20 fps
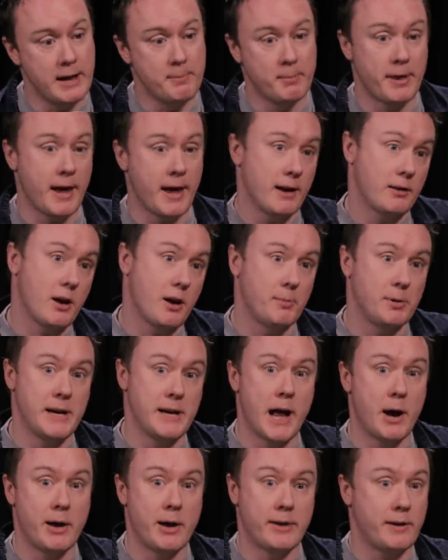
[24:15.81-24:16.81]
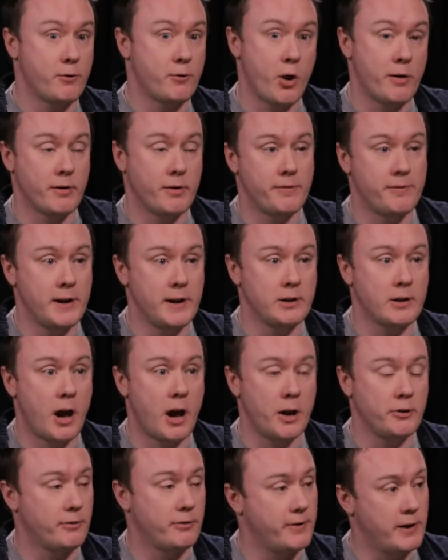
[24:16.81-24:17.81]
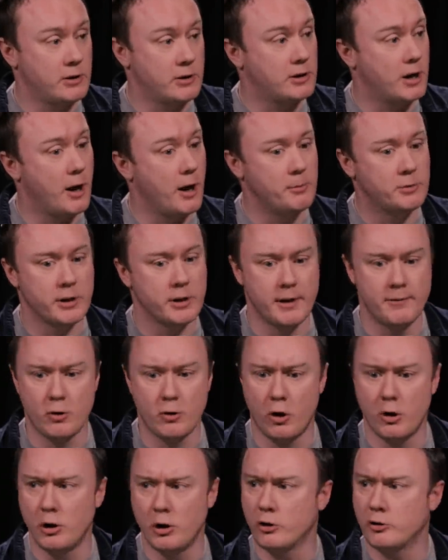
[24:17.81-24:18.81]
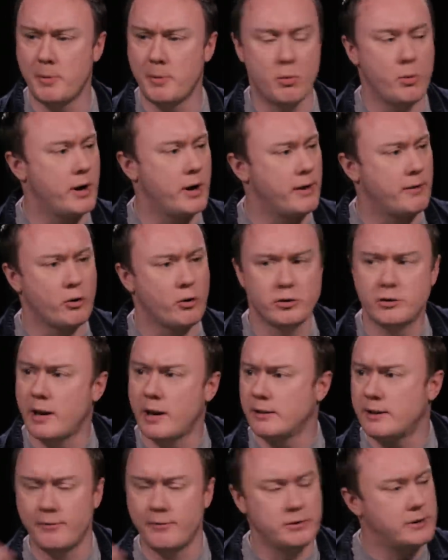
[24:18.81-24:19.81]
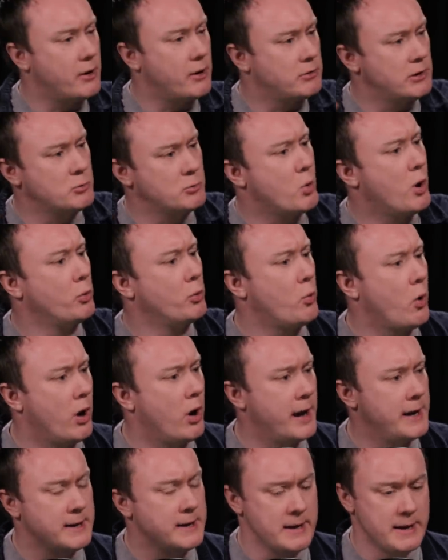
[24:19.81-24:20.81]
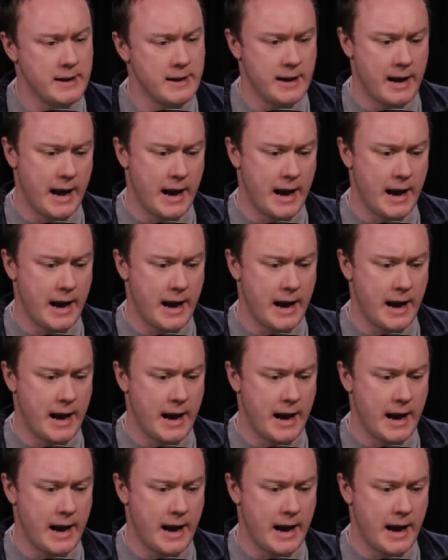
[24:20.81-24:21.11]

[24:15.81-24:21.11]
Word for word: But that company now they've got over fit, hundred fitness clubs and they've got lots of people working. They've got different territories worldwide. Wow.